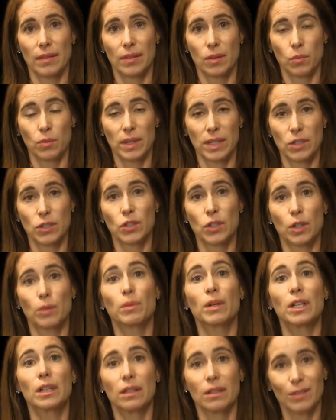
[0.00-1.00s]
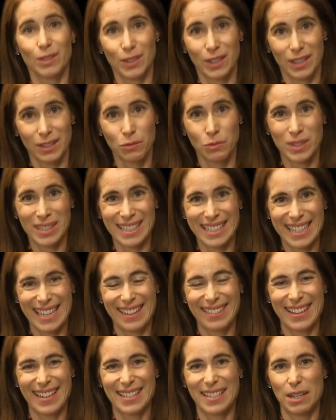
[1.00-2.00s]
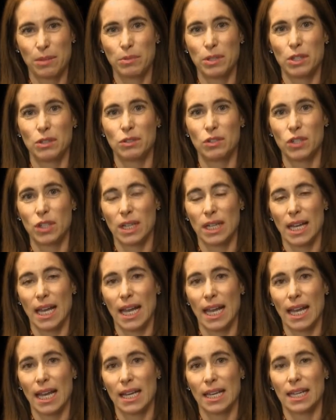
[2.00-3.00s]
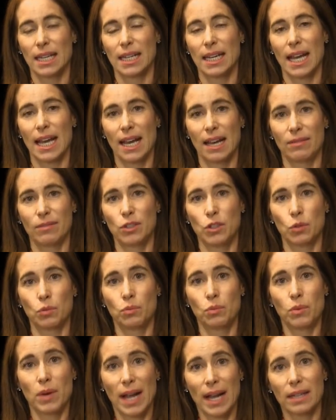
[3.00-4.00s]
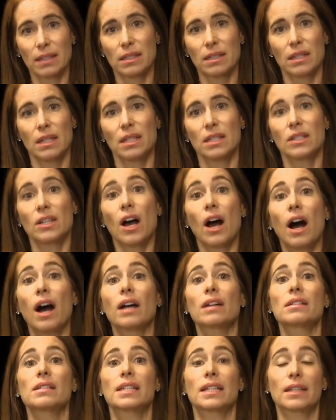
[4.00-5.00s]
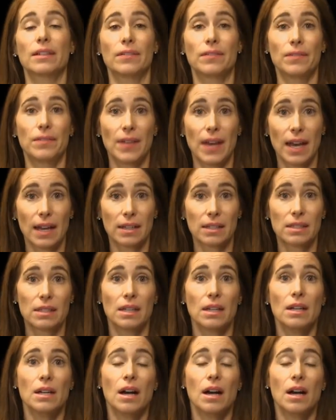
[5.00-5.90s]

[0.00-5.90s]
the wheat germ agglutinin, once again that WGA, can have direct toxic effects